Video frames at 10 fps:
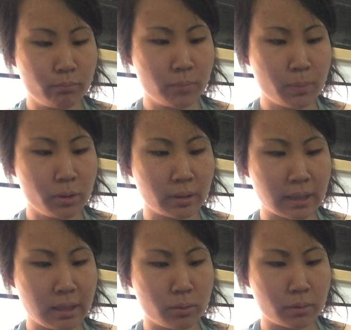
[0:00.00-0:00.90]
Bubble,
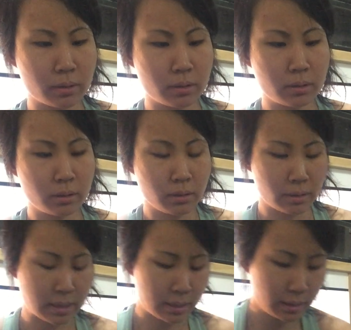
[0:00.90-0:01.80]
get out.
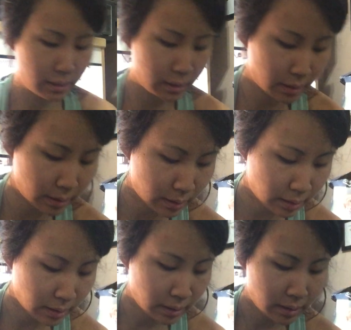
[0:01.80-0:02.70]
Okay.
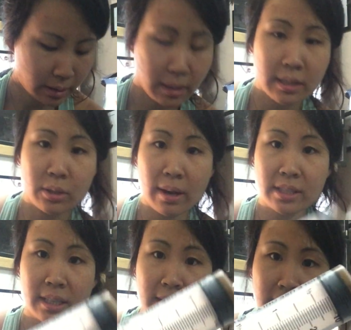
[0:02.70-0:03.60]
So
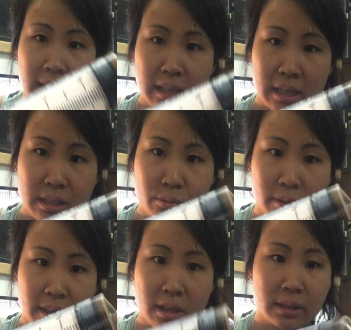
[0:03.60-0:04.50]
as you can see, it's
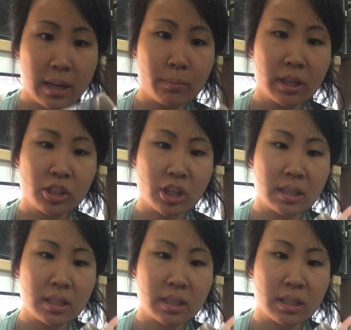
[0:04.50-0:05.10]
really not that much.